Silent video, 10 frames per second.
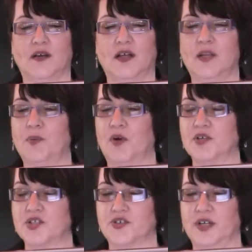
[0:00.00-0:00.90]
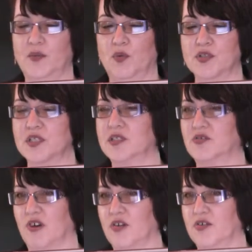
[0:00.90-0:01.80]
A laboratory wanted
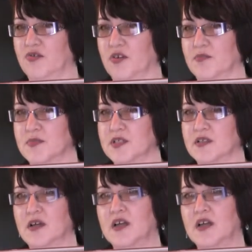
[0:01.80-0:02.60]
growth rooms.